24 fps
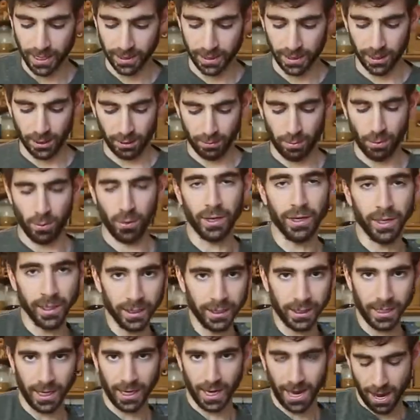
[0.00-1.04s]
at this point.
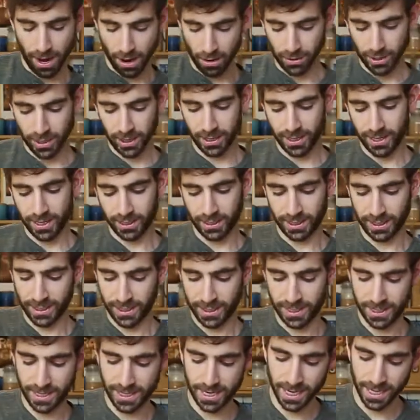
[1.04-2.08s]
It's like, how could this
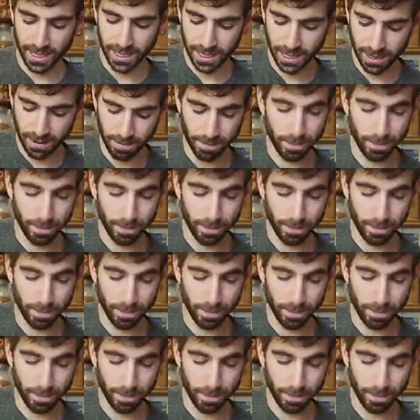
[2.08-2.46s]
sticky